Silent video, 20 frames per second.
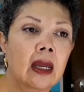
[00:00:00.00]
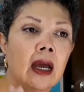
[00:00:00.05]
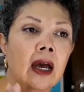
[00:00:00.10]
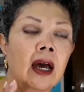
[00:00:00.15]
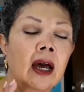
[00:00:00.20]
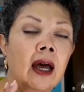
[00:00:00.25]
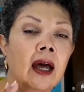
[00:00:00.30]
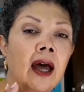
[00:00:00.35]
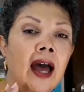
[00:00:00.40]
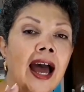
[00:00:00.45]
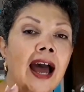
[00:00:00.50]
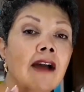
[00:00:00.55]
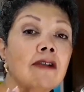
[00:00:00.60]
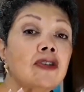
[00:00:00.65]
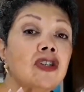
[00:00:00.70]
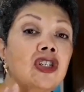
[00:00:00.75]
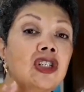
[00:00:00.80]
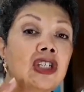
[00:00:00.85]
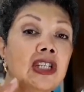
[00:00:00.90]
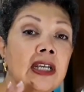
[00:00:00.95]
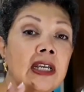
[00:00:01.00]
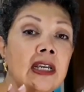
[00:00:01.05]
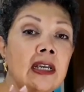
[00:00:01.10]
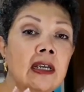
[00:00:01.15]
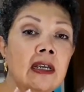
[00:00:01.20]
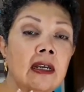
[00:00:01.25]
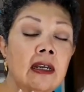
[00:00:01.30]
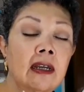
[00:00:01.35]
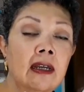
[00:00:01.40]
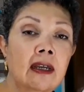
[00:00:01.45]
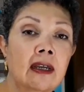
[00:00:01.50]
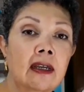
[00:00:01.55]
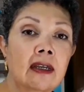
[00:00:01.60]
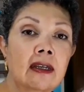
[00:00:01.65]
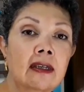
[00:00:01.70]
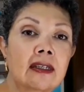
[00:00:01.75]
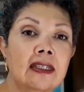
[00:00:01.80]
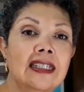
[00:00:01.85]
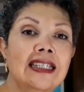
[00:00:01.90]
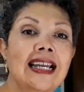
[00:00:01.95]
how she
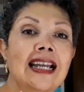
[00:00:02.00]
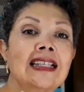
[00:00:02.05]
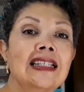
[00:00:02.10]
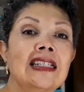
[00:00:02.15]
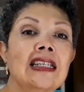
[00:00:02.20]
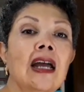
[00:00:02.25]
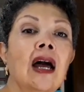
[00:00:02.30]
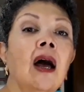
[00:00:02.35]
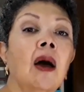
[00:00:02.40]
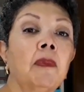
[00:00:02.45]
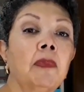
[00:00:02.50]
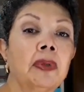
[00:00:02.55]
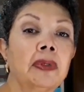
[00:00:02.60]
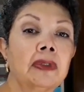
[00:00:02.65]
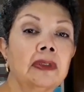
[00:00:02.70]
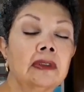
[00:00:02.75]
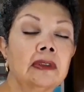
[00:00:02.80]
sets up